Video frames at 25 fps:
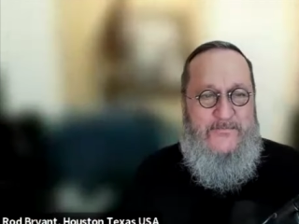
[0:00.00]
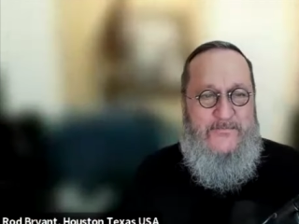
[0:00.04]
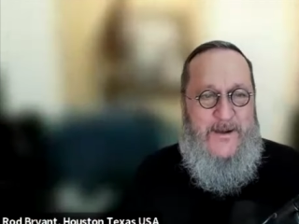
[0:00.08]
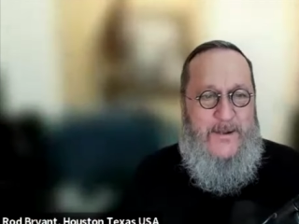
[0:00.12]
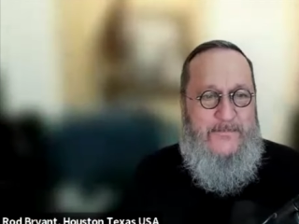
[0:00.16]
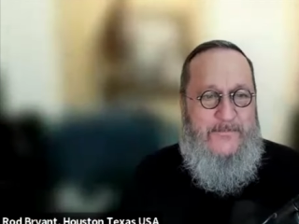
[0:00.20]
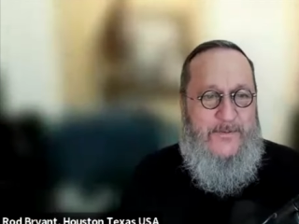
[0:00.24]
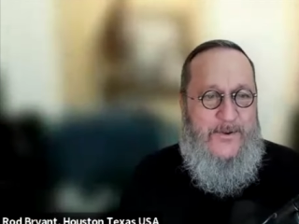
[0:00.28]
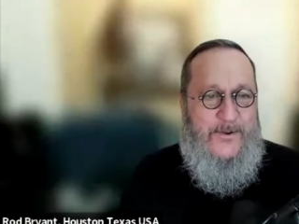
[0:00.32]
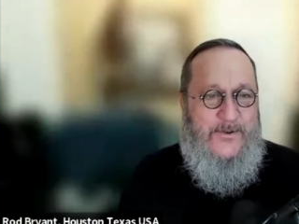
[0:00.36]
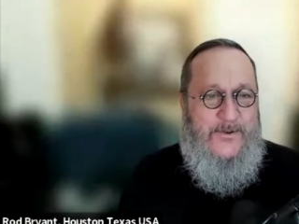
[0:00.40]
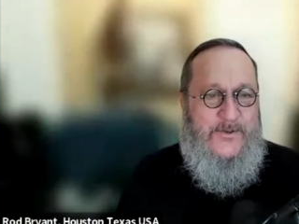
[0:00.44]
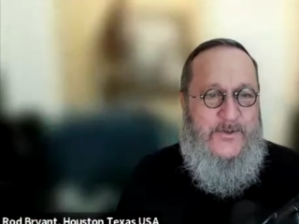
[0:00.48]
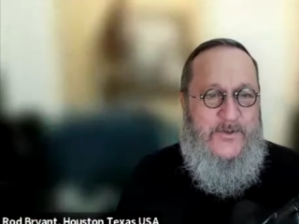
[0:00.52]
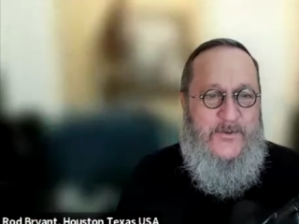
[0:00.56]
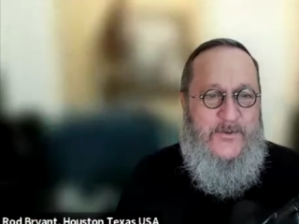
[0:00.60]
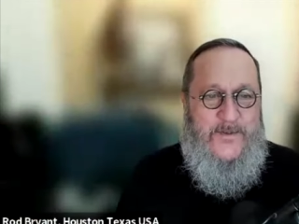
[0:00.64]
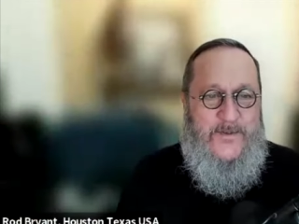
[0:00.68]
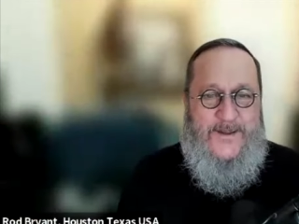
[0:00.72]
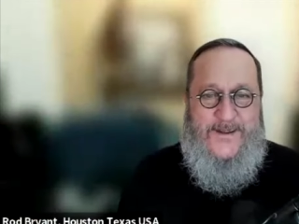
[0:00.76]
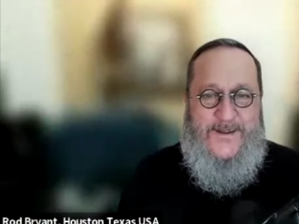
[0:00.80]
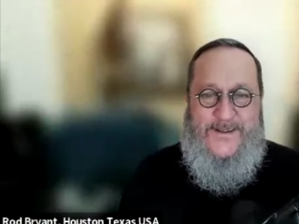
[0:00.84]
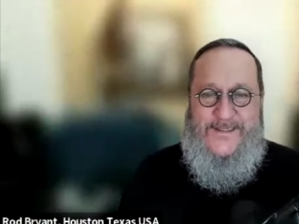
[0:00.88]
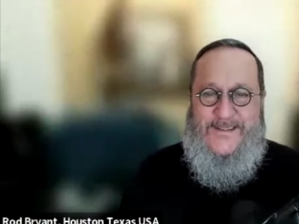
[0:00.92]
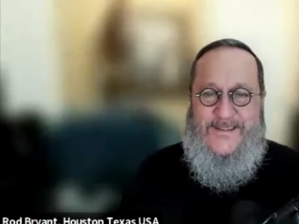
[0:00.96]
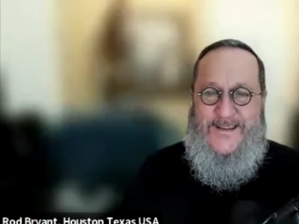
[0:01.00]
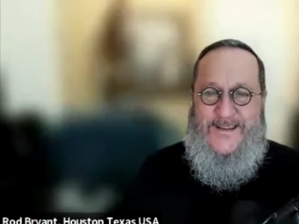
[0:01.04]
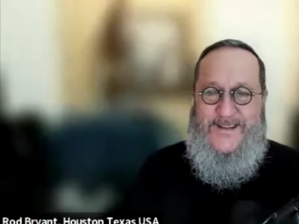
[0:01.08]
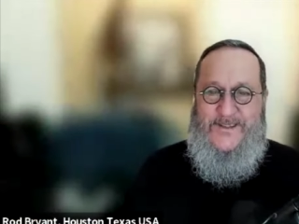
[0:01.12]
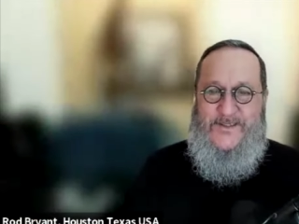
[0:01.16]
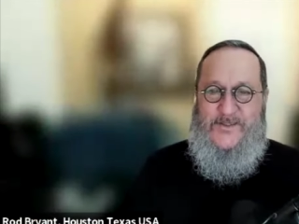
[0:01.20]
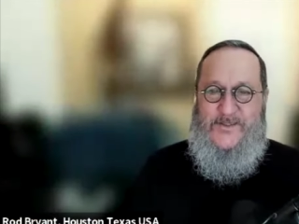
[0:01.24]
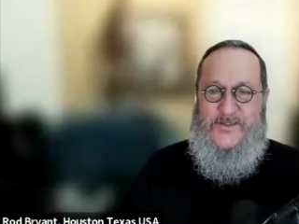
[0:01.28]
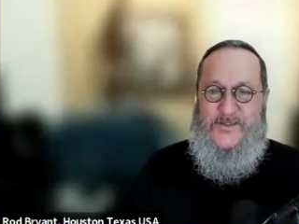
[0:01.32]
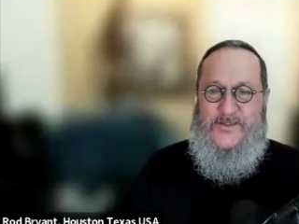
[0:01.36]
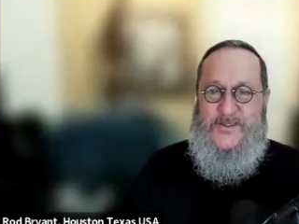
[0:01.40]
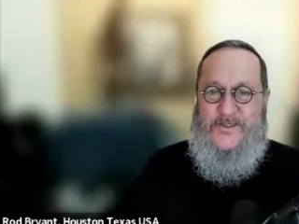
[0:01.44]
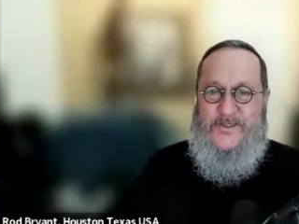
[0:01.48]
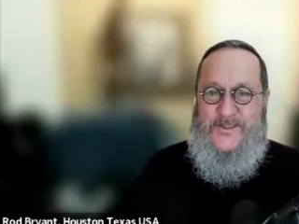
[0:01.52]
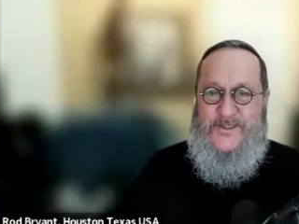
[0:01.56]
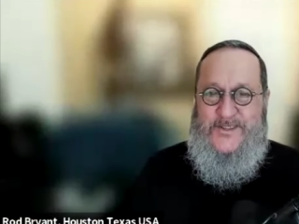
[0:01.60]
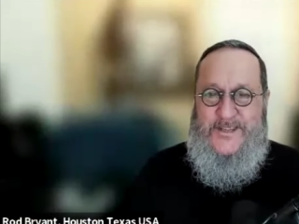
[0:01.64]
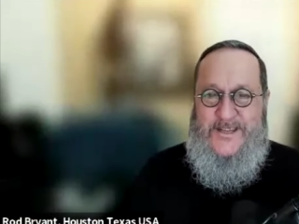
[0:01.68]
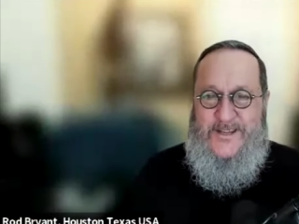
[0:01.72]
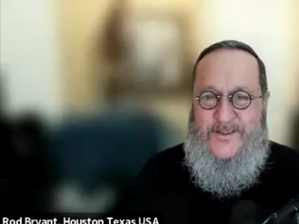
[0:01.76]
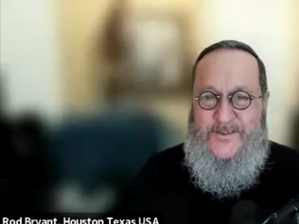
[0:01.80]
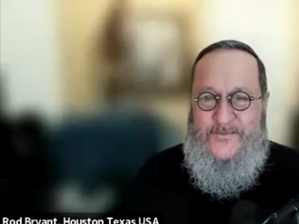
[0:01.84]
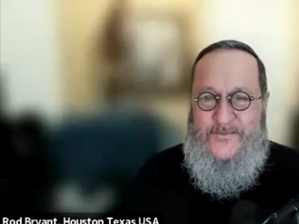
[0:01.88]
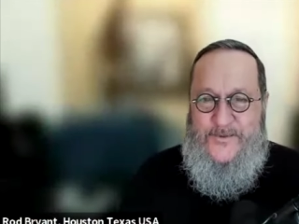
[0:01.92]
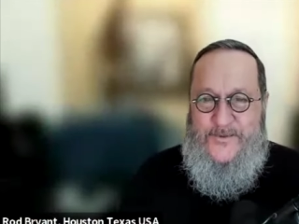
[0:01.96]
my personal meditation to
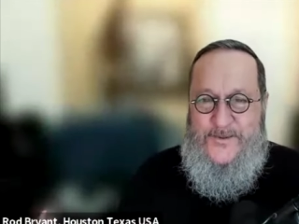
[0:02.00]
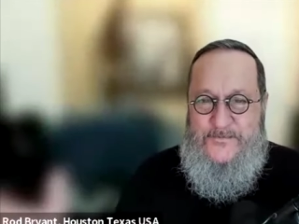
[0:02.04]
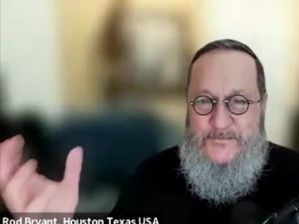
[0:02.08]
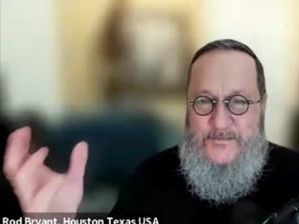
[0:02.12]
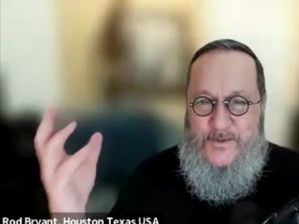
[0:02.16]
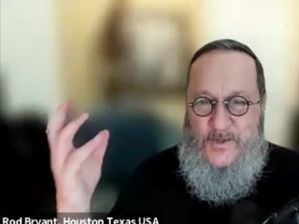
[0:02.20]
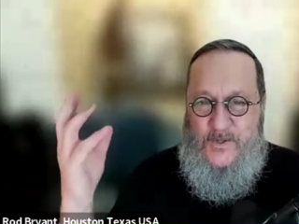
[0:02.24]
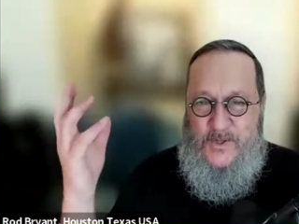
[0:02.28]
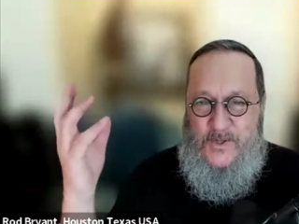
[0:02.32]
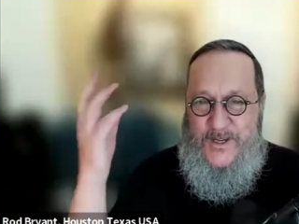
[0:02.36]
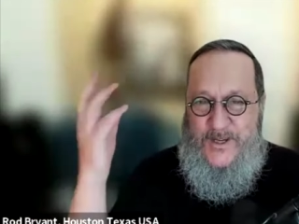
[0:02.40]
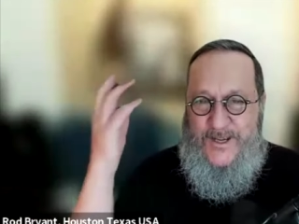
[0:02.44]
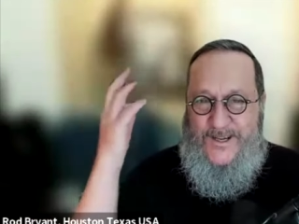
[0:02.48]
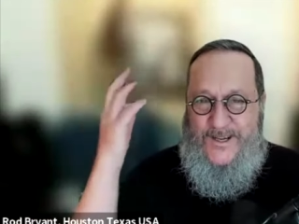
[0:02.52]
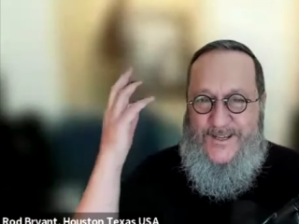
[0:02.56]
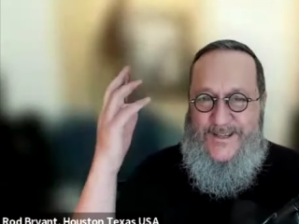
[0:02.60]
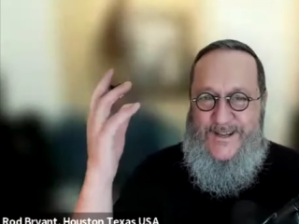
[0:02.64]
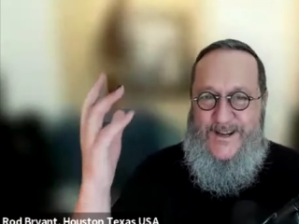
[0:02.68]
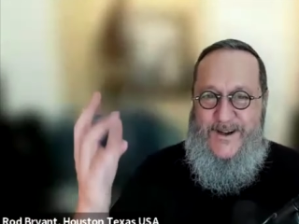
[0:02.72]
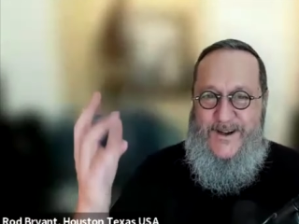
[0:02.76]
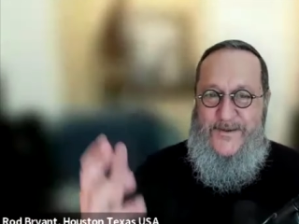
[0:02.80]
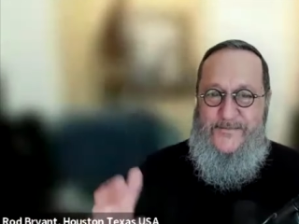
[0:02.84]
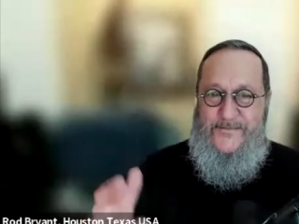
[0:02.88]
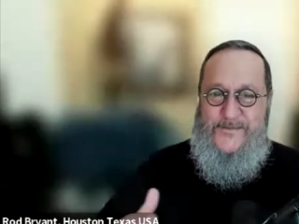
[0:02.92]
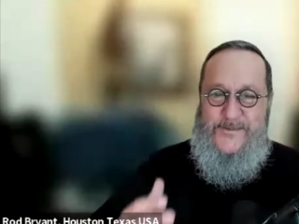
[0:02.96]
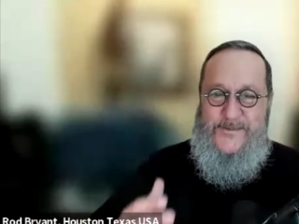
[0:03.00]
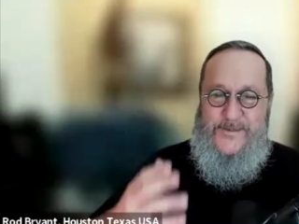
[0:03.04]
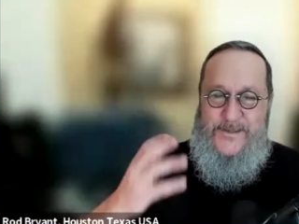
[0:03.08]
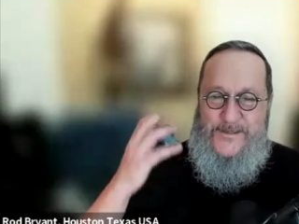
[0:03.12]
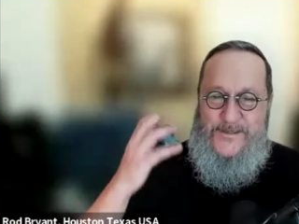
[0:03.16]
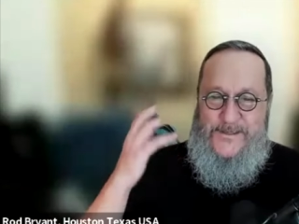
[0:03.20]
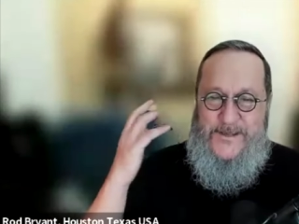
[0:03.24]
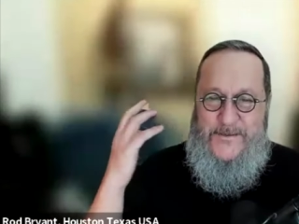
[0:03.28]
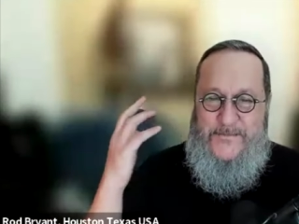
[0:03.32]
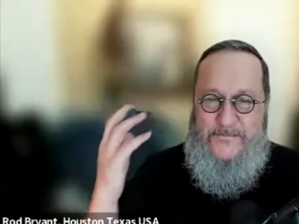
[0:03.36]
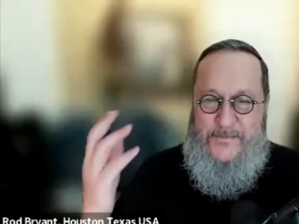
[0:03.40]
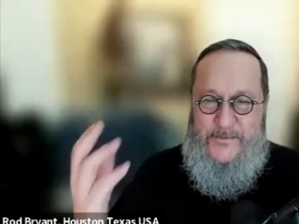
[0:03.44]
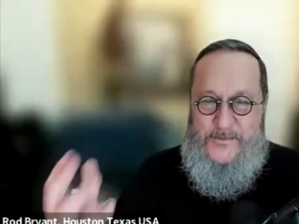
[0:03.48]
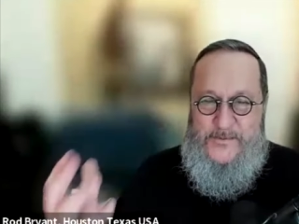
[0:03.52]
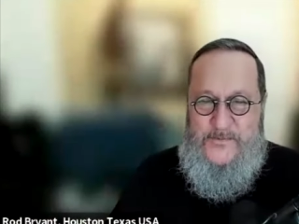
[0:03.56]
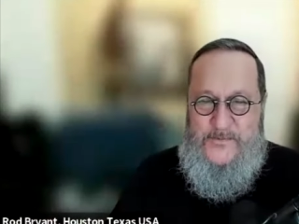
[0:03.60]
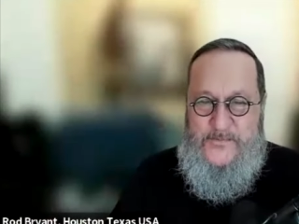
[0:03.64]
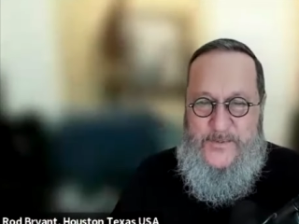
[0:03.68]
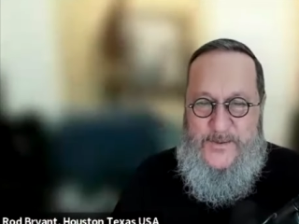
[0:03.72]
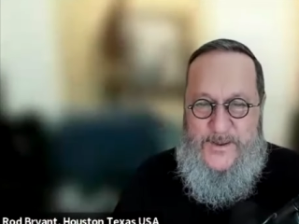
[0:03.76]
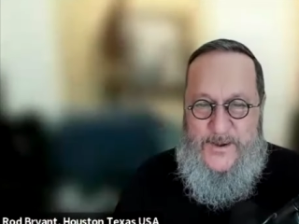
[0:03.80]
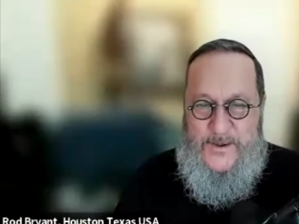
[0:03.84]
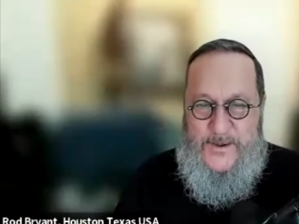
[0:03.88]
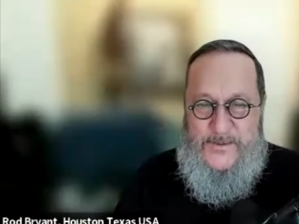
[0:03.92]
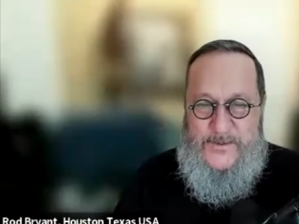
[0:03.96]
think when Mashiach comes and the temple's
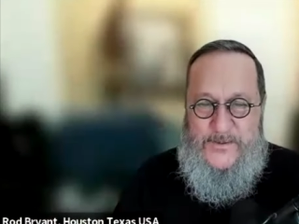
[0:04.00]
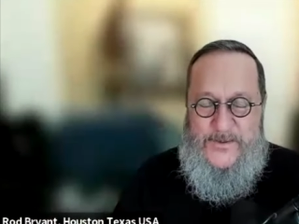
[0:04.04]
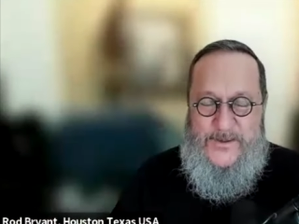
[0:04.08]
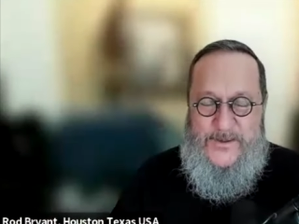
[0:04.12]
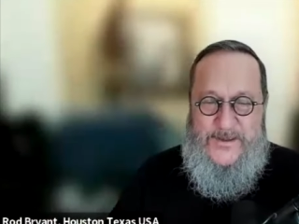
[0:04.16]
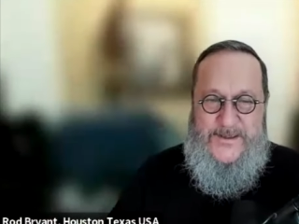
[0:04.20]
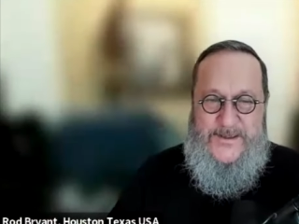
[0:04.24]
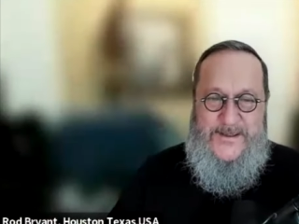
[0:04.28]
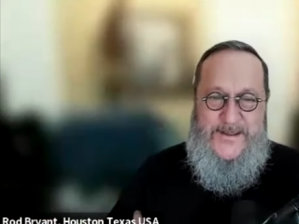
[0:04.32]
built,